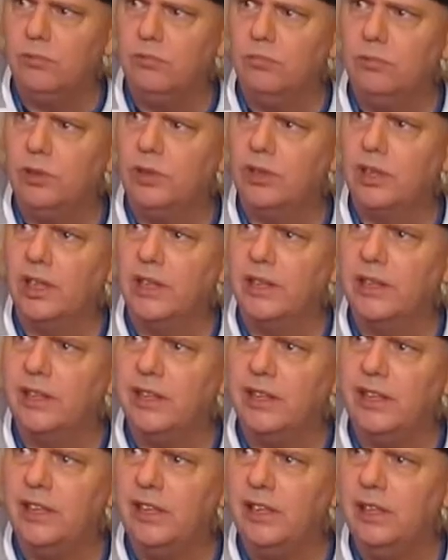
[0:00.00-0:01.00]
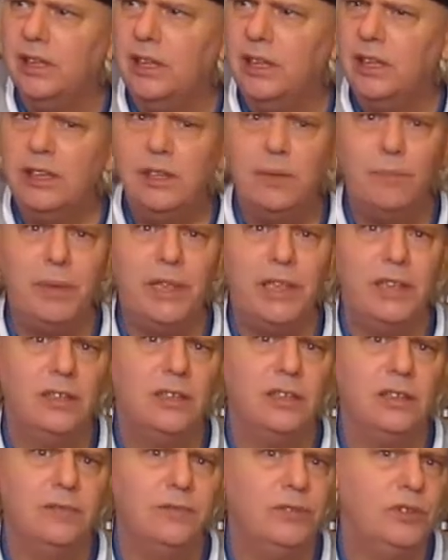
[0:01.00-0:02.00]
was like the
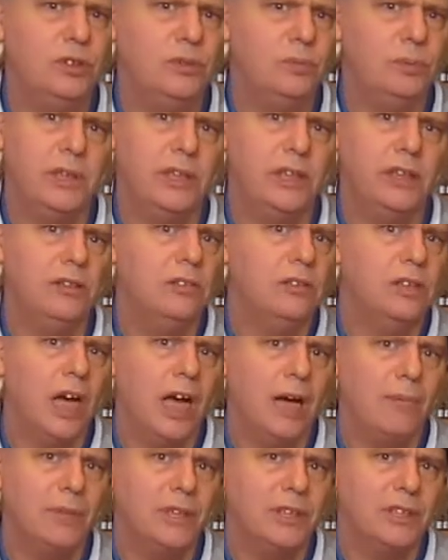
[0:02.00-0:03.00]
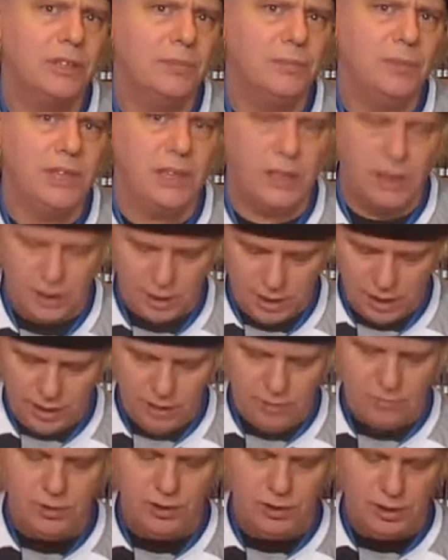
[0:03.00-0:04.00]
pinnacle of superhero comics to me.
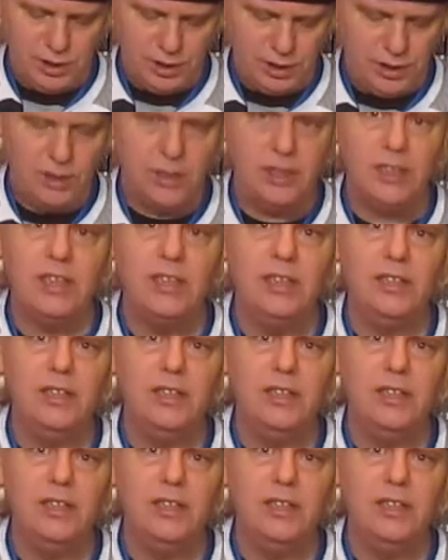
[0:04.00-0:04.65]
It was